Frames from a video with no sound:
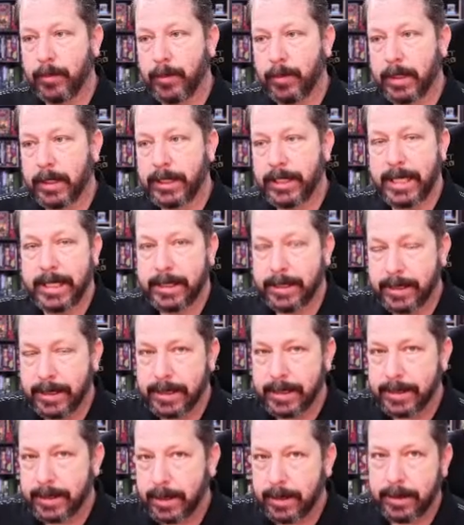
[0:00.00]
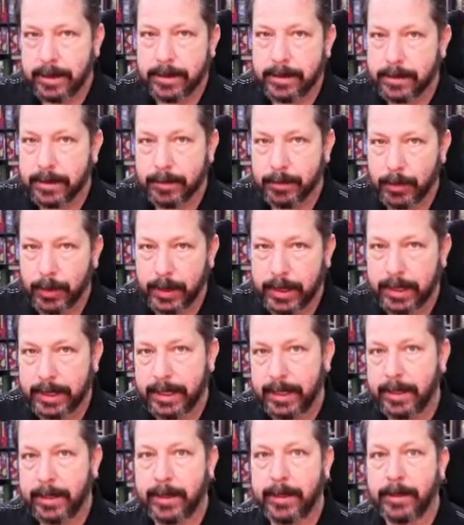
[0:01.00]
change these settings and print
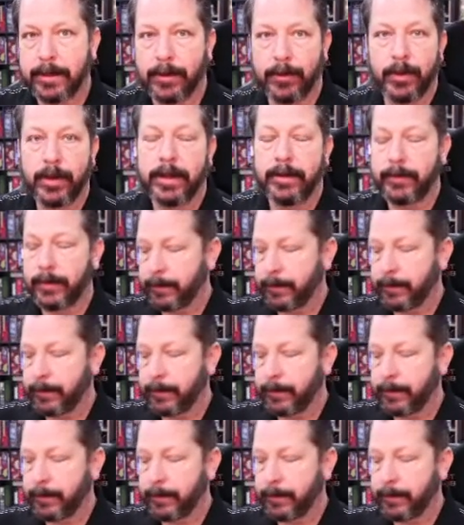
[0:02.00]
again or whatever.